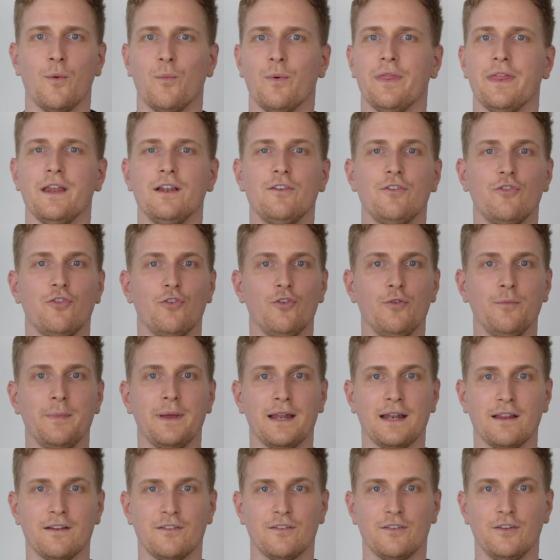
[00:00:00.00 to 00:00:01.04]
Within two
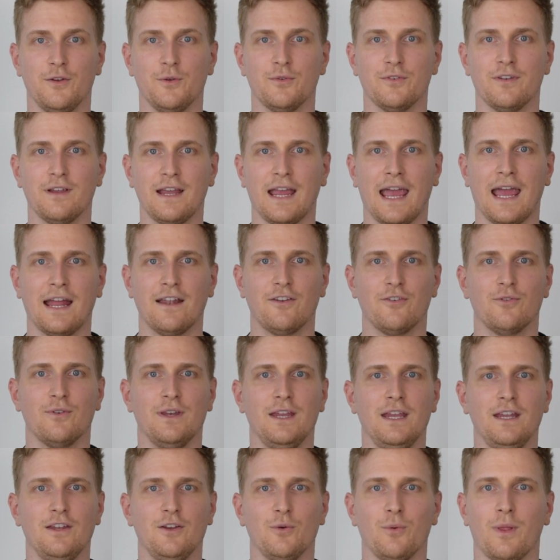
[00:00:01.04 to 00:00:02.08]
minutes using Ad You
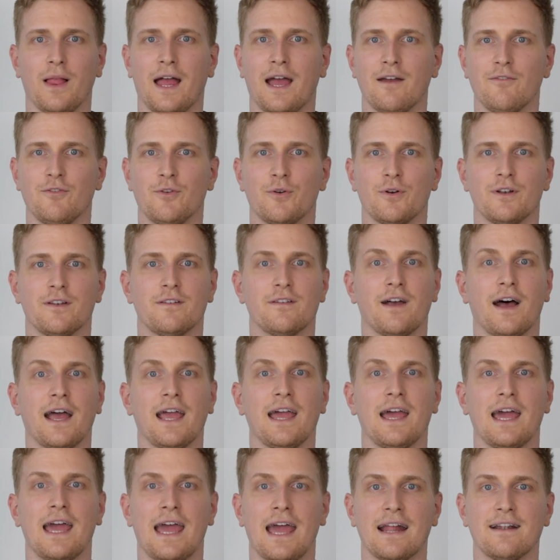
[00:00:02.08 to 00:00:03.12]
Need, you will have your
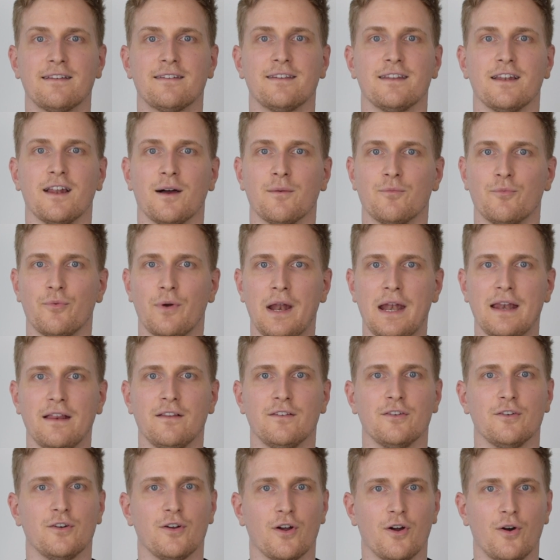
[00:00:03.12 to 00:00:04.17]
entire ad setup ready
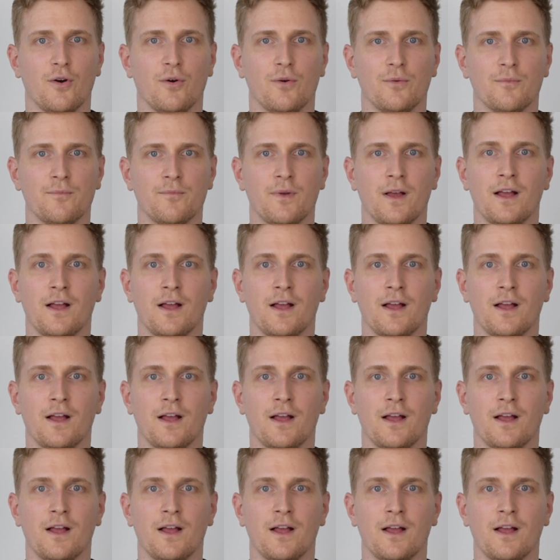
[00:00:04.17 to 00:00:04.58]
to go.